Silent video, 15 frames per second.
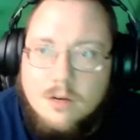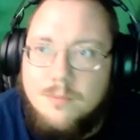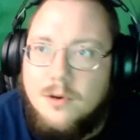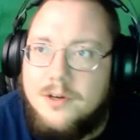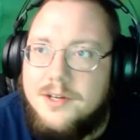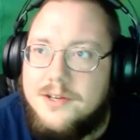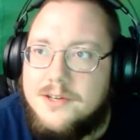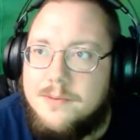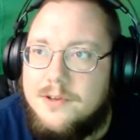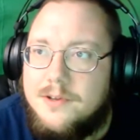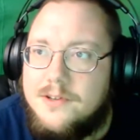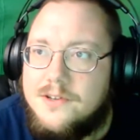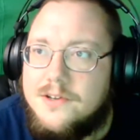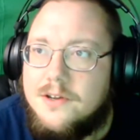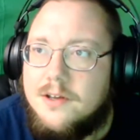
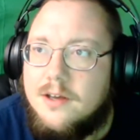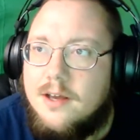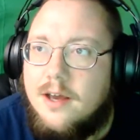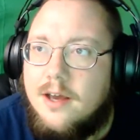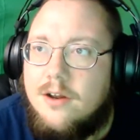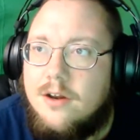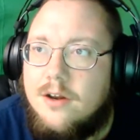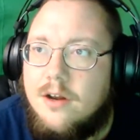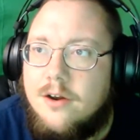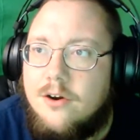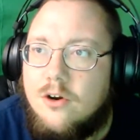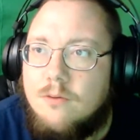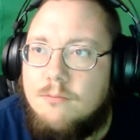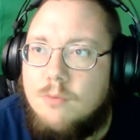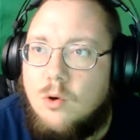participants and
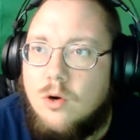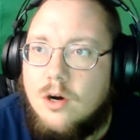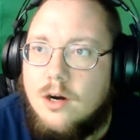under okay,